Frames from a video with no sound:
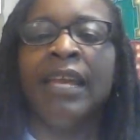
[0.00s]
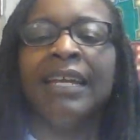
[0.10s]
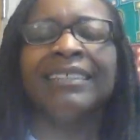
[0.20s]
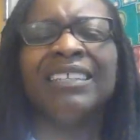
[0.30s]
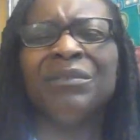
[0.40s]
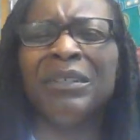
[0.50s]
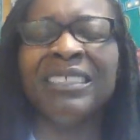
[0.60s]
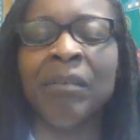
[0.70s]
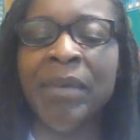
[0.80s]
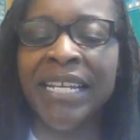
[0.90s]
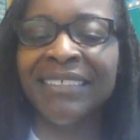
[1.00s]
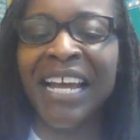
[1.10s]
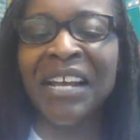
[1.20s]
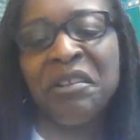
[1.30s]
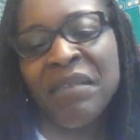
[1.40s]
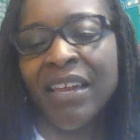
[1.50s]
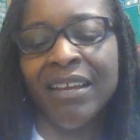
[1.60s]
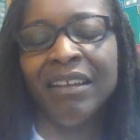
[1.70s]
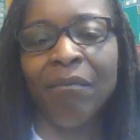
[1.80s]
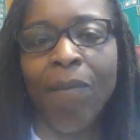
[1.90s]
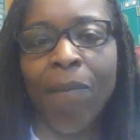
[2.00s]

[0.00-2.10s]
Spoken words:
It says, what's the biggest kind of ant?